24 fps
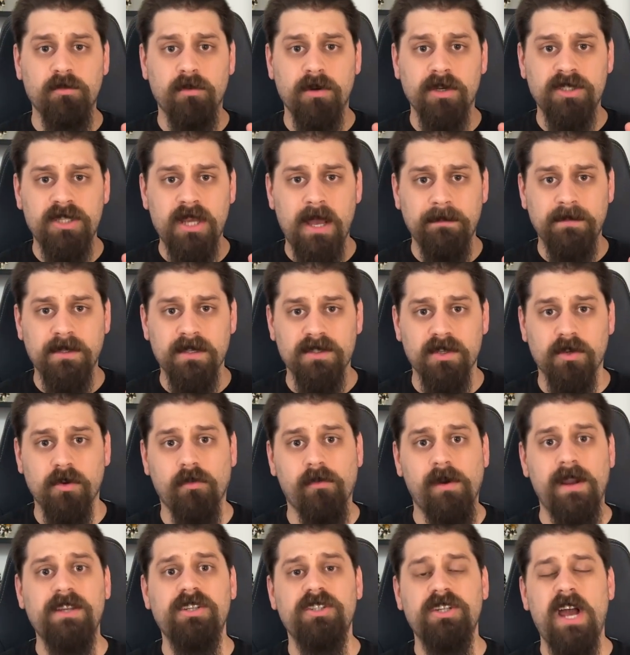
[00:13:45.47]
Workshop does a
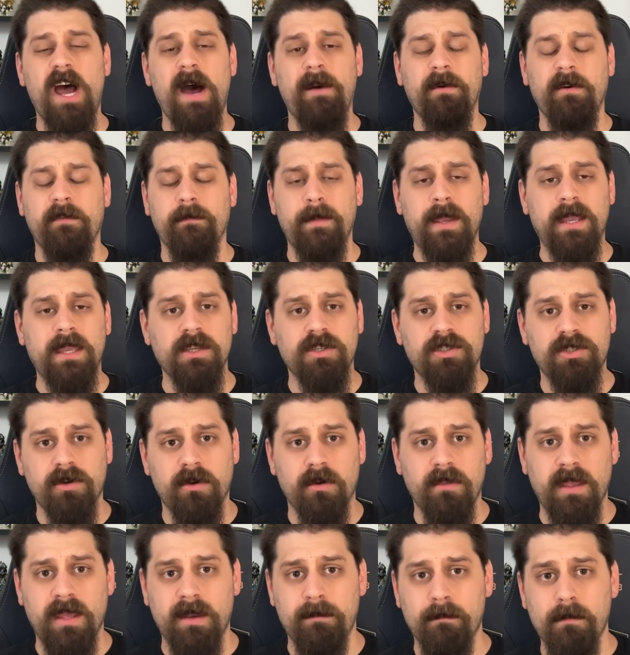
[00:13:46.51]
great job of making sure
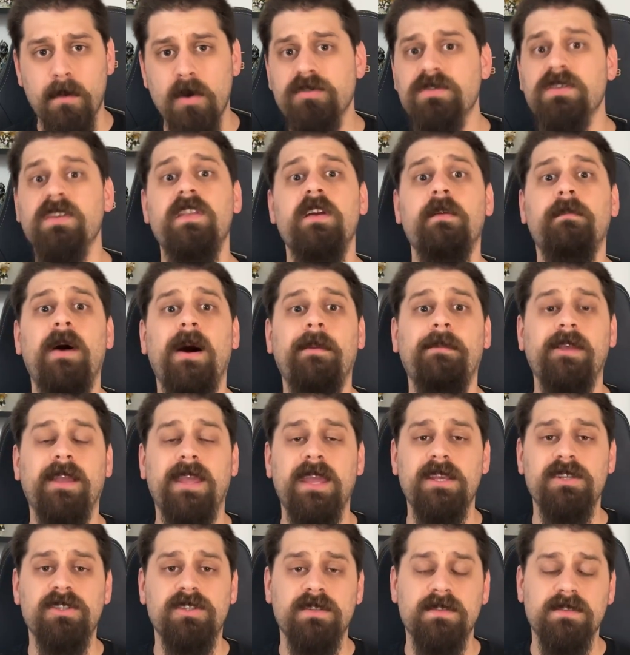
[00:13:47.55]
that most of their
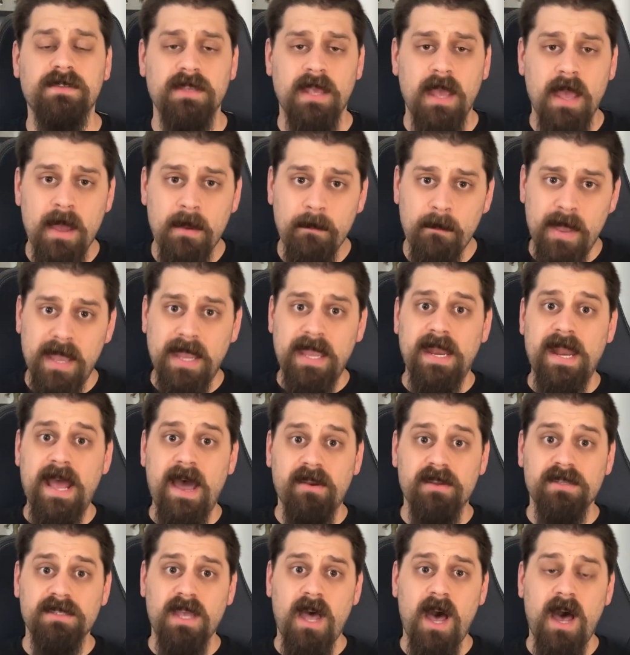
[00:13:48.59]
publications make it out
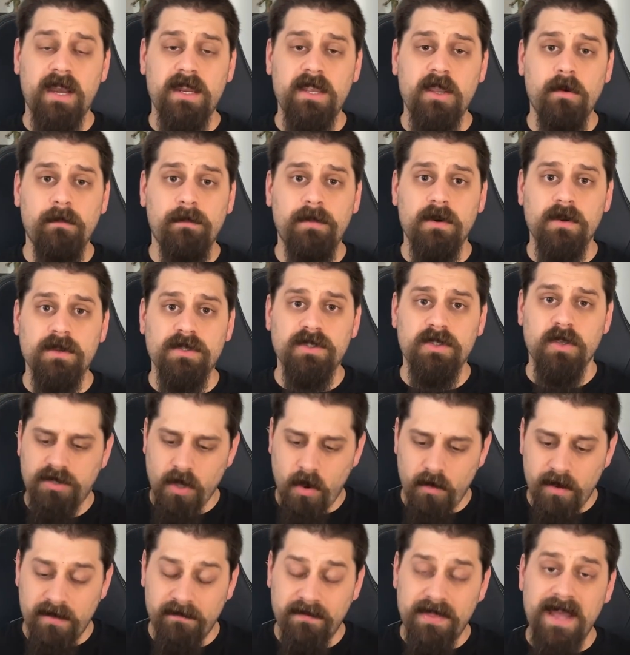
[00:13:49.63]
as audiobooks.
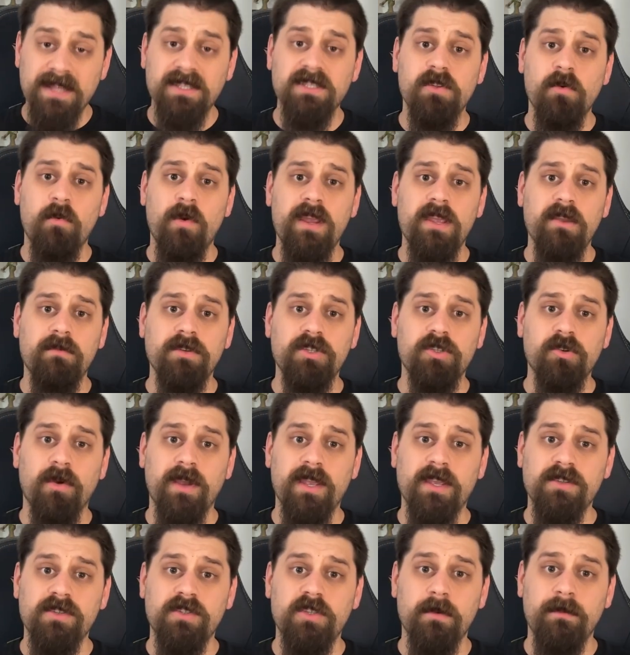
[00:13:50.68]
So if that's the way you enjoy
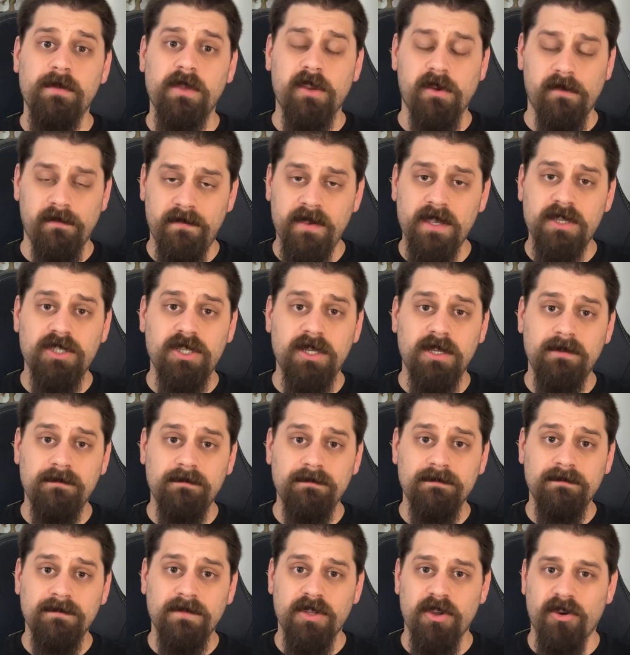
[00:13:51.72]
consuming your
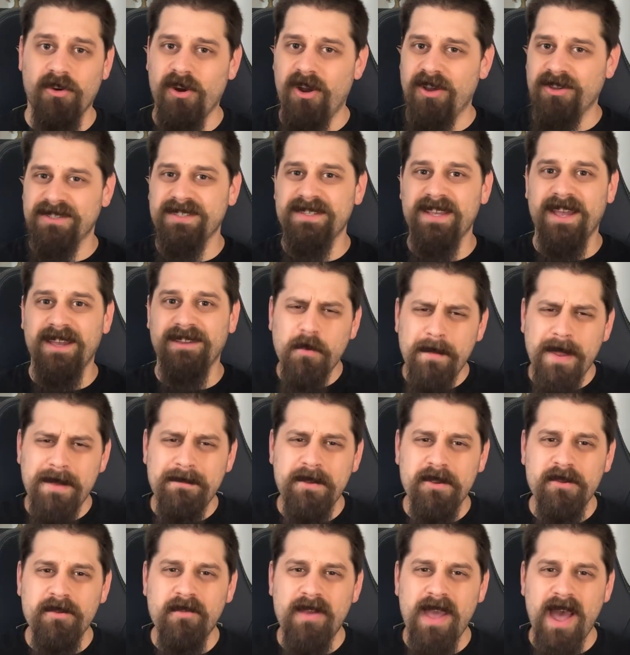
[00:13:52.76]
fiction, you're all set. So
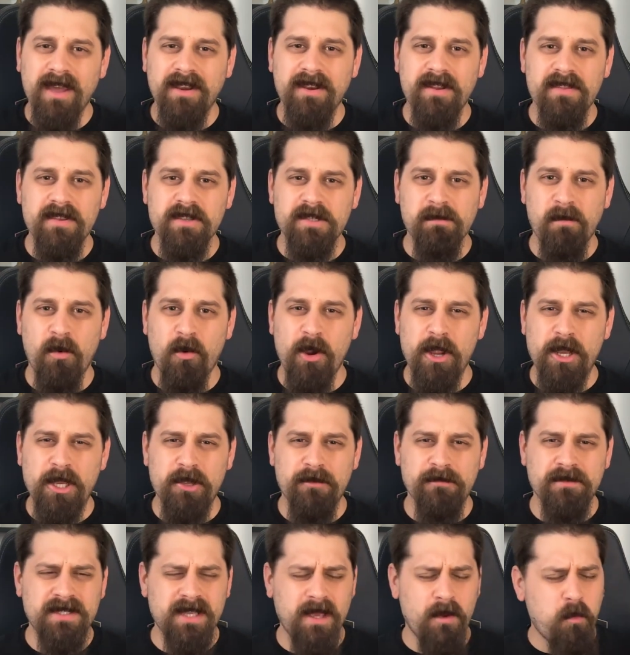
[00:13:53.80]
maybe you've gotten to this point and
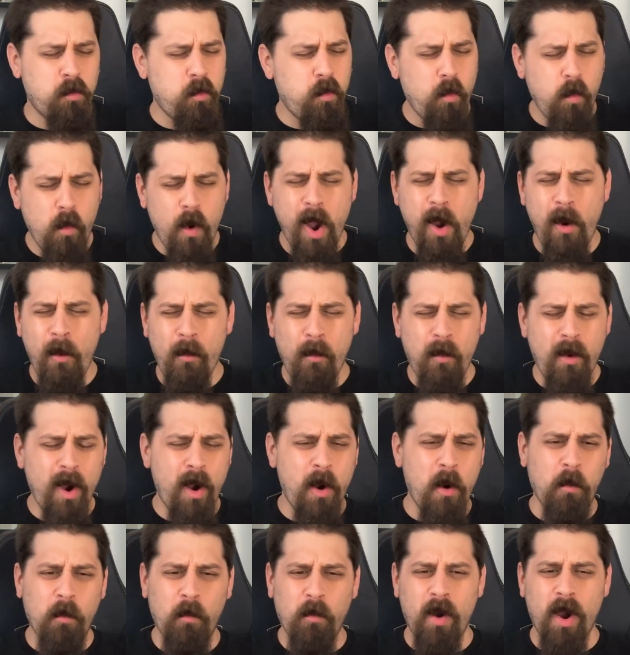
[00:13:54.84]
you've said, whoa,
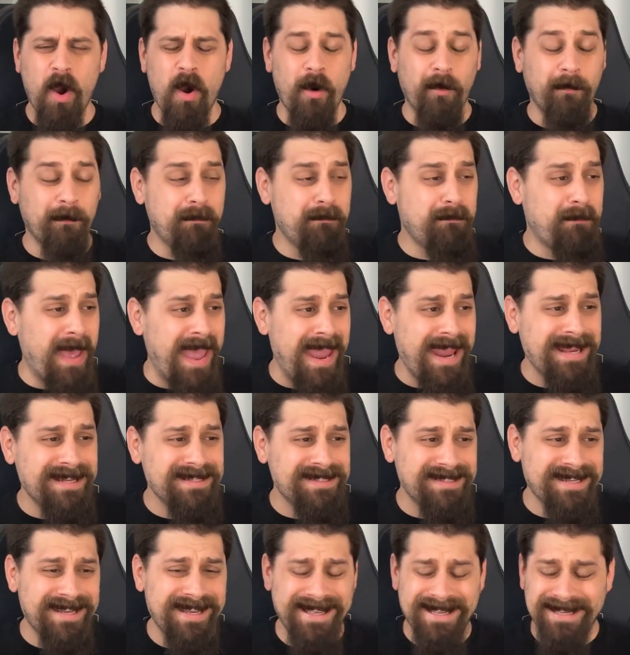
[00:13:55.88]
whoa, whoa,
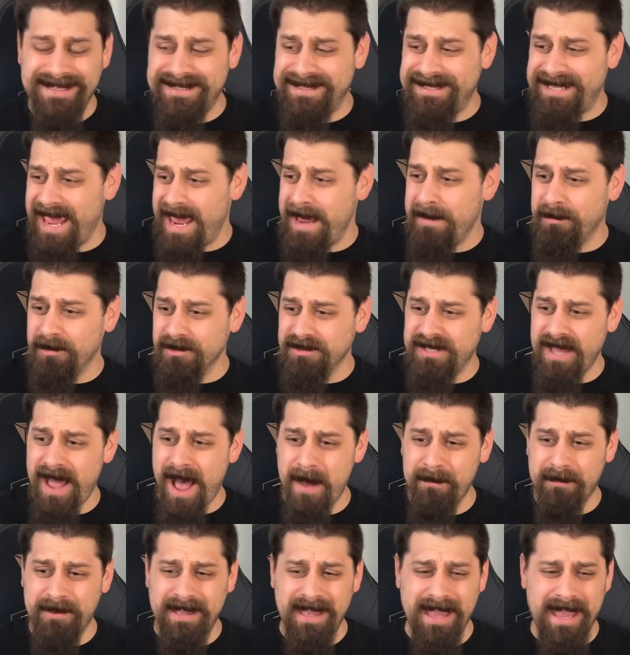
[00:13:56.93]
painting,
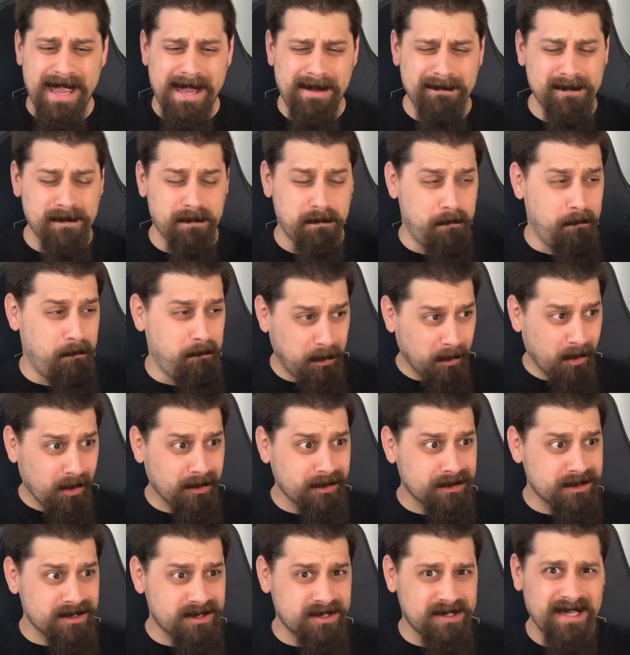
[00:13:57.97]
tabletop games,
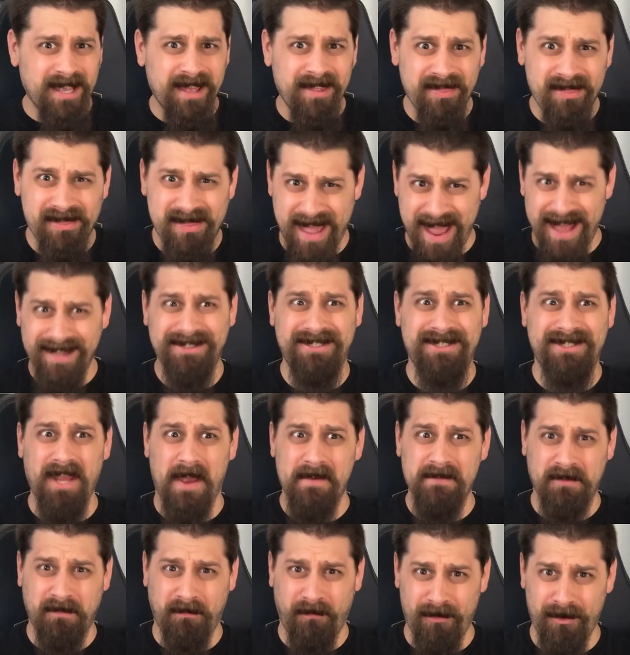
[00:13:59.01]
books? That
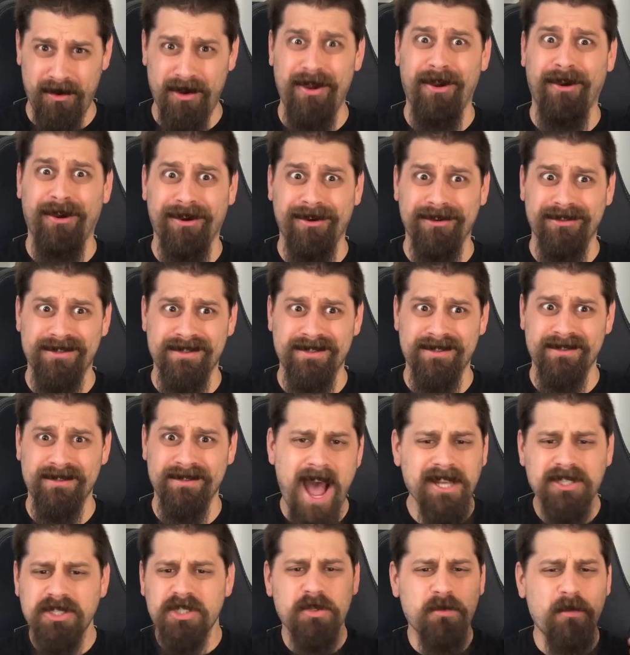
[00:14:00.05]
stuff's for nerds.
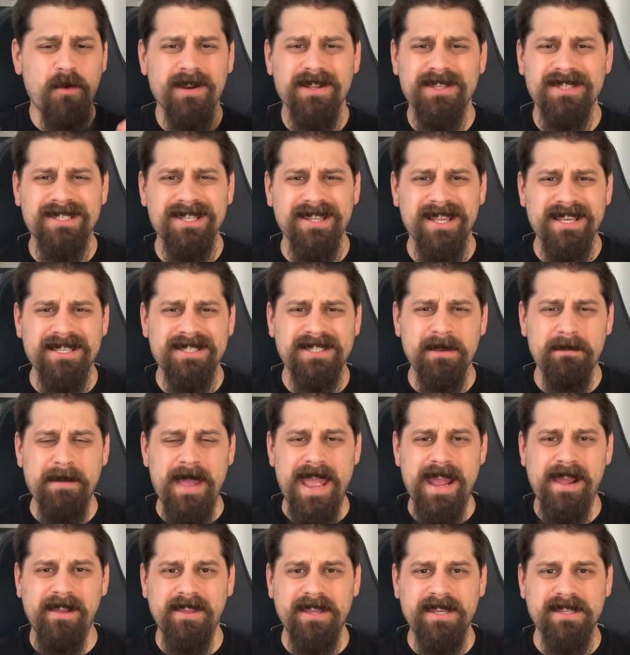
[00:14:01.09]
I just want to slay some
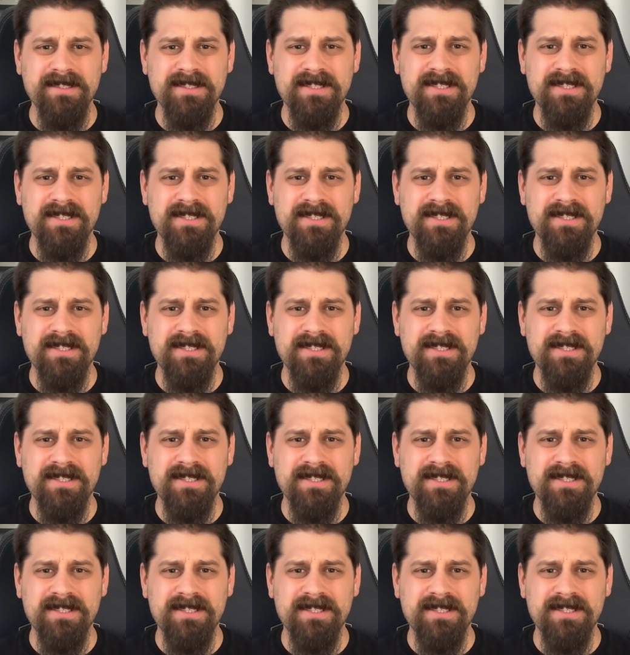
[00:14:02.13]
alien